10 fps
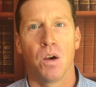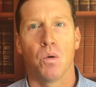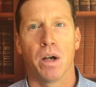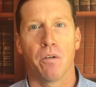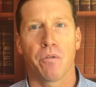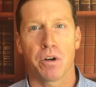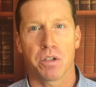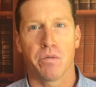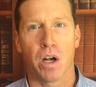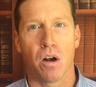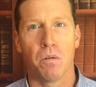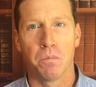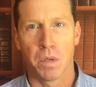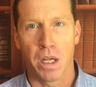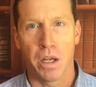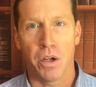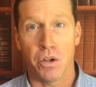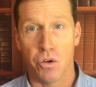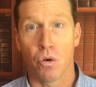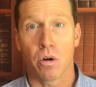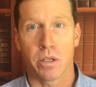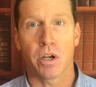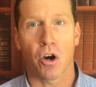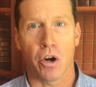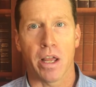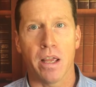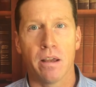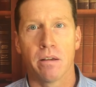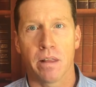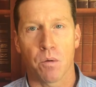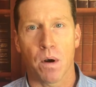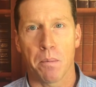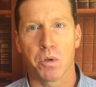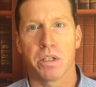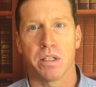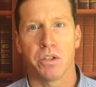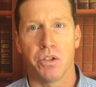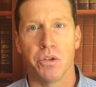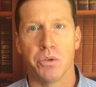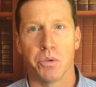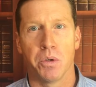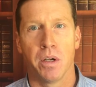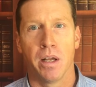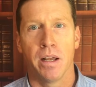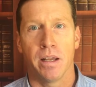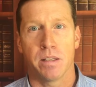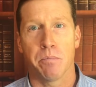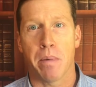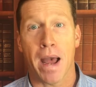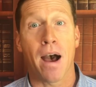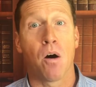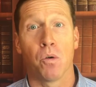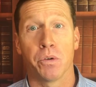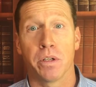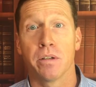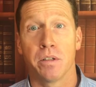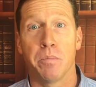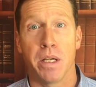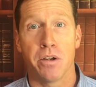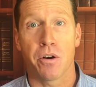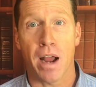Well, first of all, your attorney that represents you is bound to be your